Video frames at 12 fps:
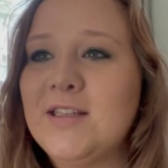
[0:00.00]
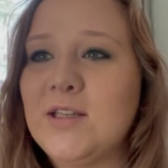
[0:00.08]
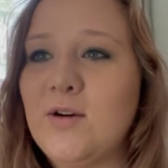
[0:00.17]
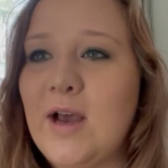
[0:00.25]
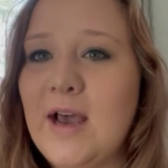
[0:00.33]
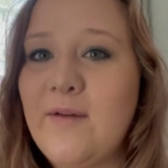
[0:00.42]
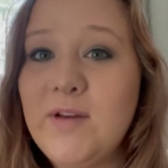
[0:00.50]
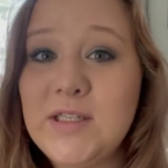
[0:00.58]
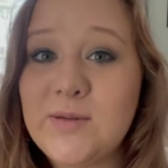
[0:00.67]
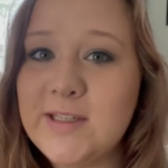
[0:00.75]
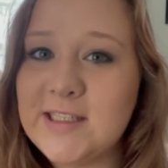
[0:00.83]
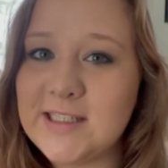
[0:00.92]
So having
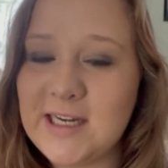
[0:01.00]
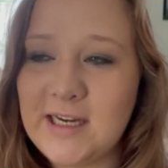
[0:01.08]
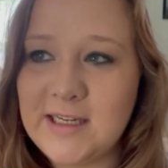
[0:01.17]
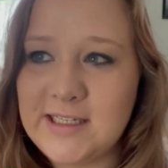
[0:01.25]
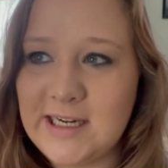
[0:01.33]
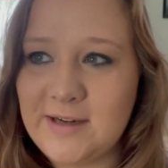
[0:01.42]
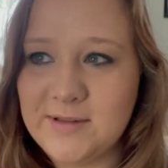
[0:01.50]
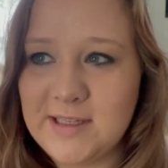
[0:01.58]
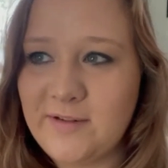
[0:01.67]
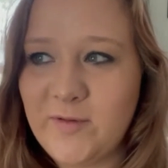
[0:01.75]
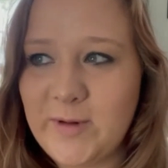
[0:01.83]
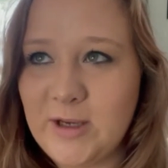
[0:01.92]
twins is not a
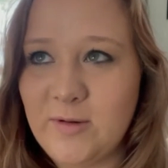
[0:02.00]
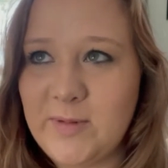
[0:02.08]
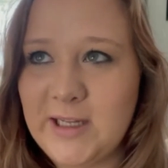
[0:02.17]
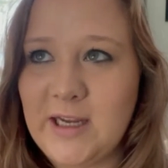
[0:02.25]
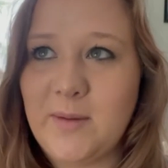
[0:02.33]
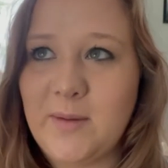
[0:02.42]
downside for me, it would be like a